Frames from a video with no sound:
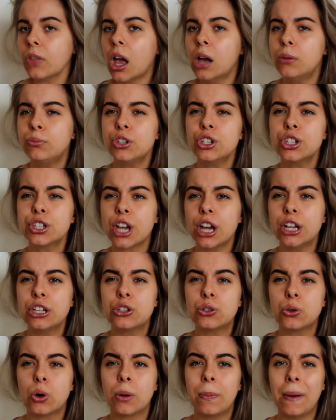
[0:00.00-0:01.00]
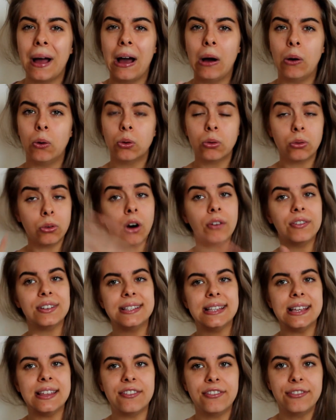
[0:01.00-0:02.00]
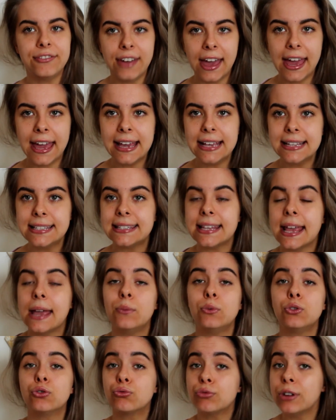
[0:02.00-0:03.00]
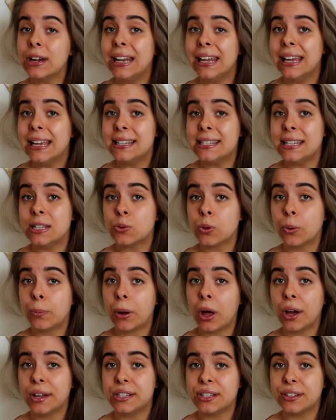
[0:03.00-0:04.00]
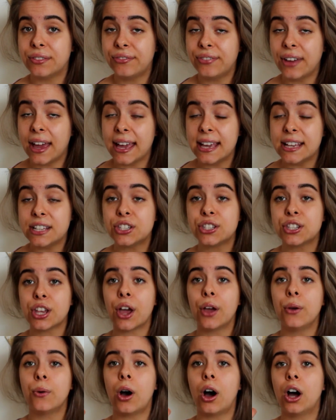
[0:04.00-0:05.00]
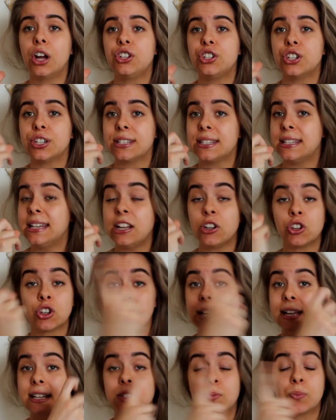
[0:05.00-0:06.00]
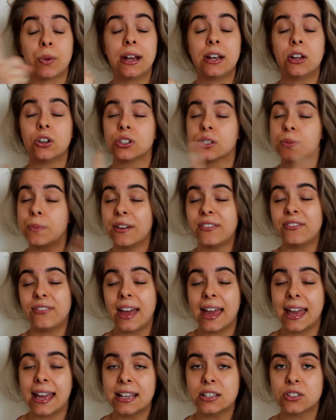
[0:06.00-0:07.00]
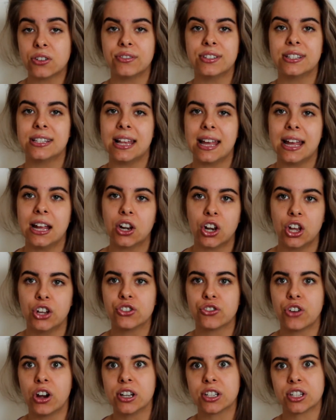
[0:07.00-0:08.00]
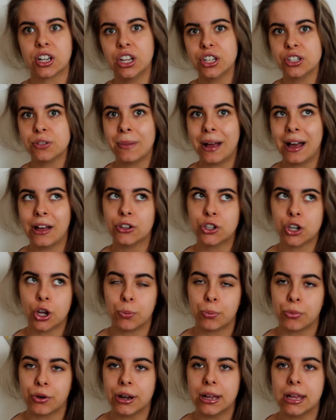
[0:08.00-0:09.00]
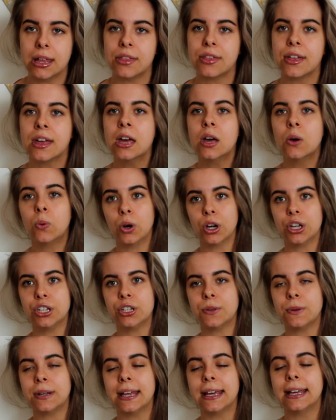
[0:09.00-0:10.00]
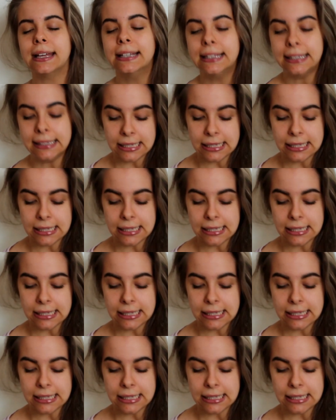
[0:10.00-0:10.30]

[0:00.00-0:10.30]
I'm just going to talk about, obviously, the face. It was really easy to apply to the face, so I just literally sprayed it onto my face. Obviously, close your eyes, close your mouth, don't breathe while you're doing it.